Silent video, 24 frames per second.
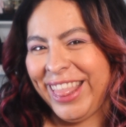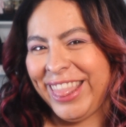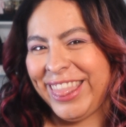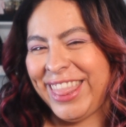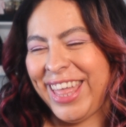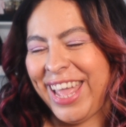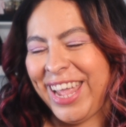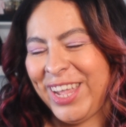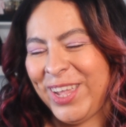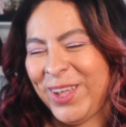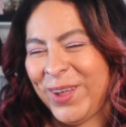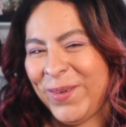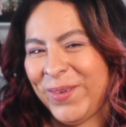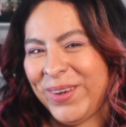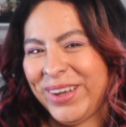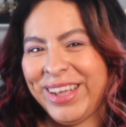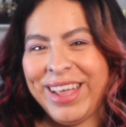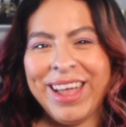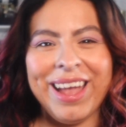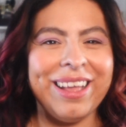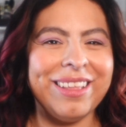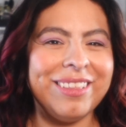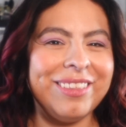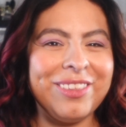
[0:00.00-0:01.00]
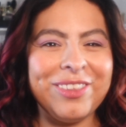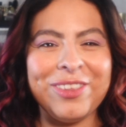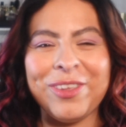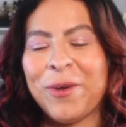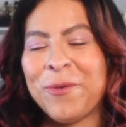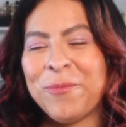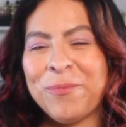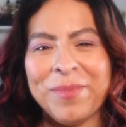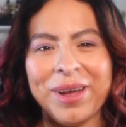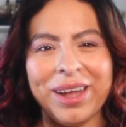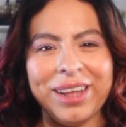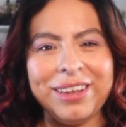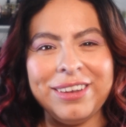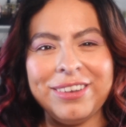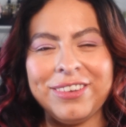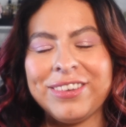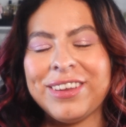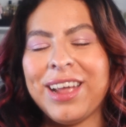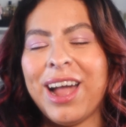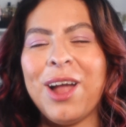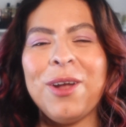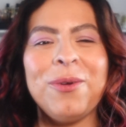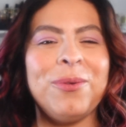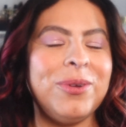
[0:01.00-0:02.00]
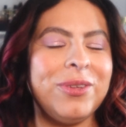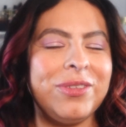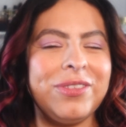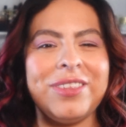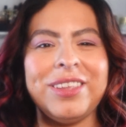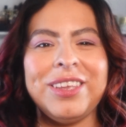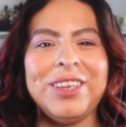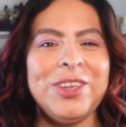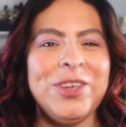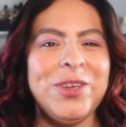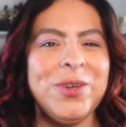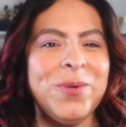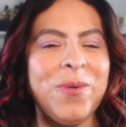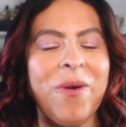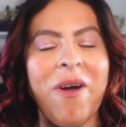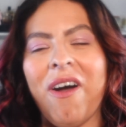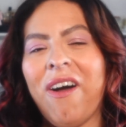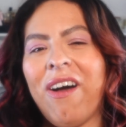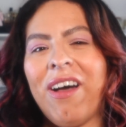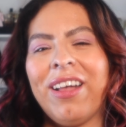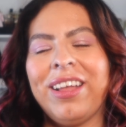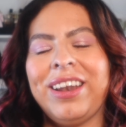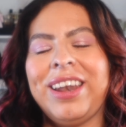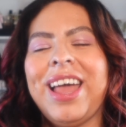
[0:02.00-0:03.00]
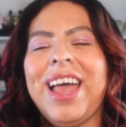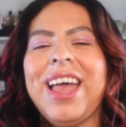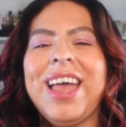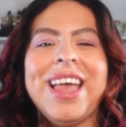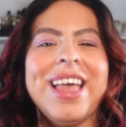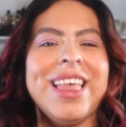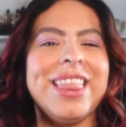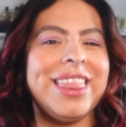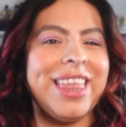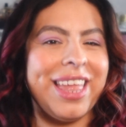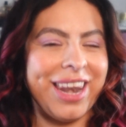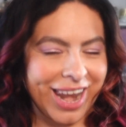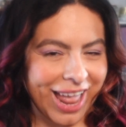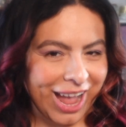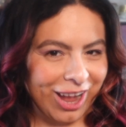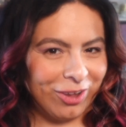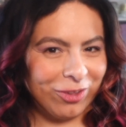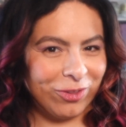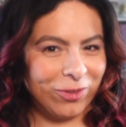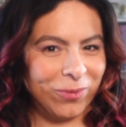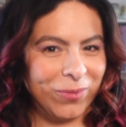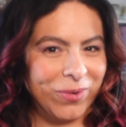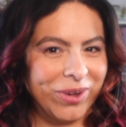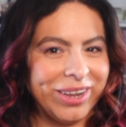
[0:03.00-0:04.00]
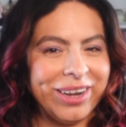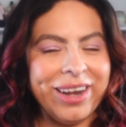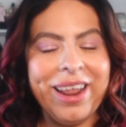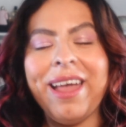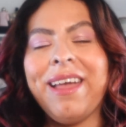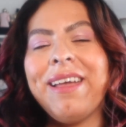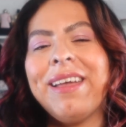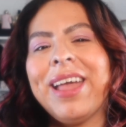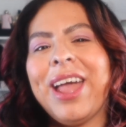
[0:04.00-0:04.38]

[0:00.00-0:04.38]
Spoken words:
Thank you again so much. I will see you on the next one.